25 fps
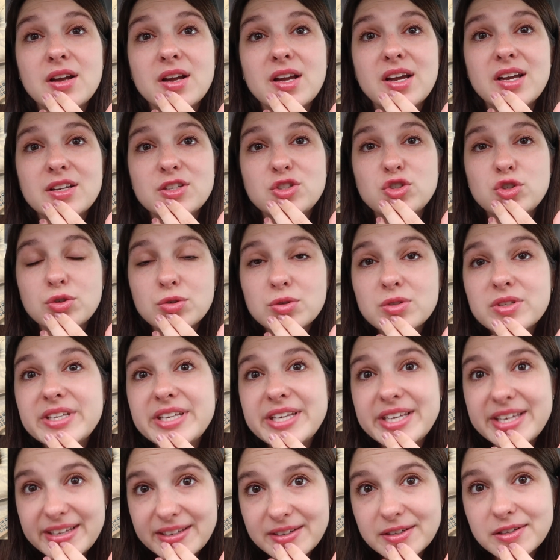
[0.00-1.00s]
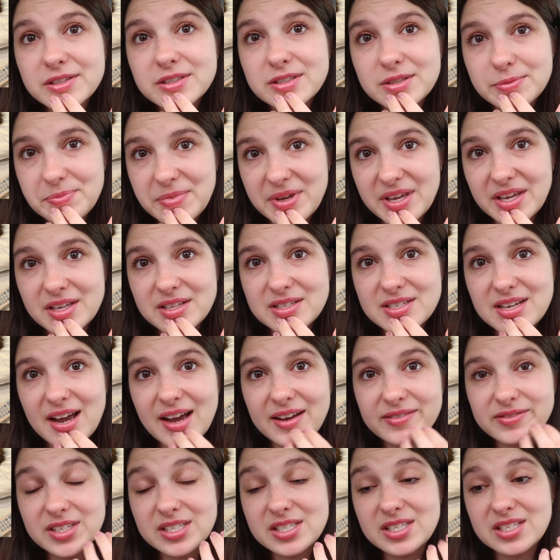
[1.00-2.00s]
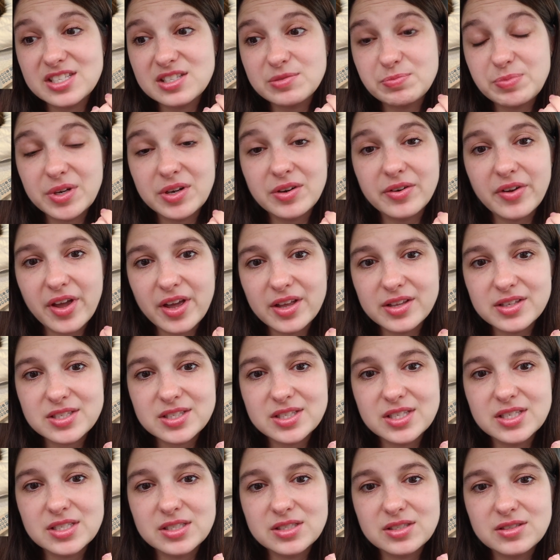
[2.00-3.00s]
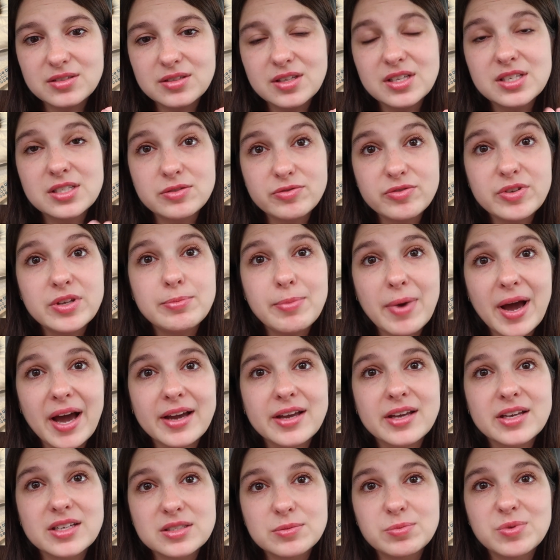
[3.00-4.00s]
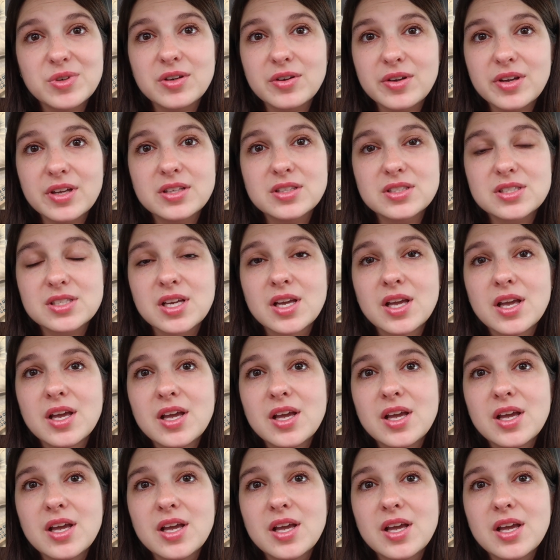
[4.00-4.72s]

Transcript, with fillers: it truly healed me to have this experience, this this VBAC experience.